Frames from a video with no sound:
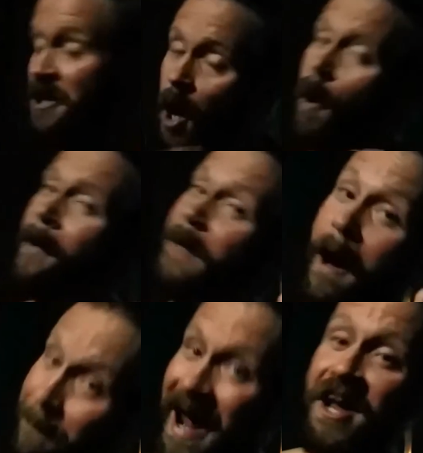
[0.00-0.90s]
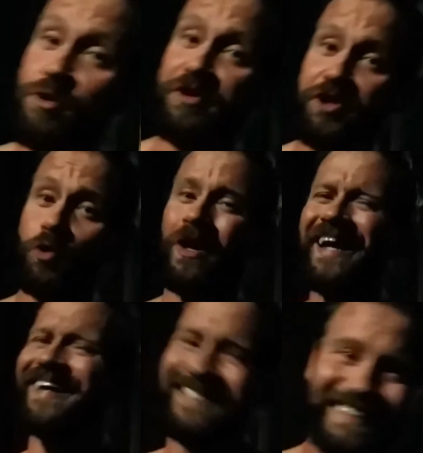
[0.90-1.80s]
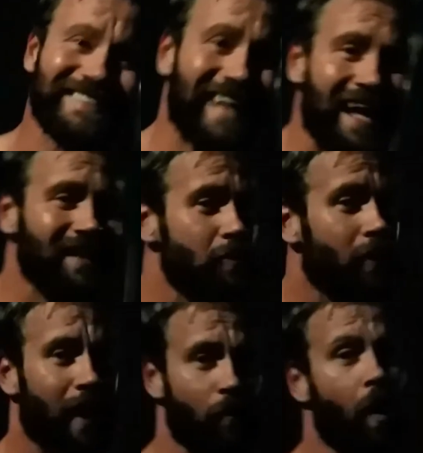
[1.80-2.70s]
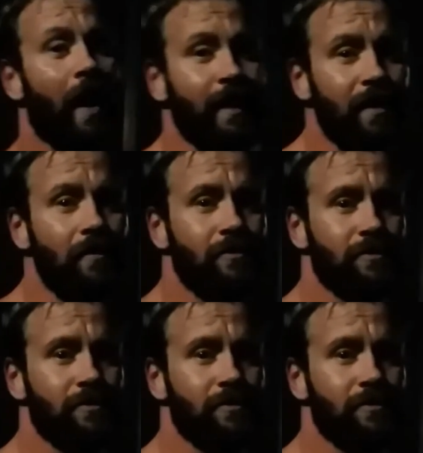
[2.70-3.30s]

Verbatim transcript: You know, a match with you isn't exactly what I wanted,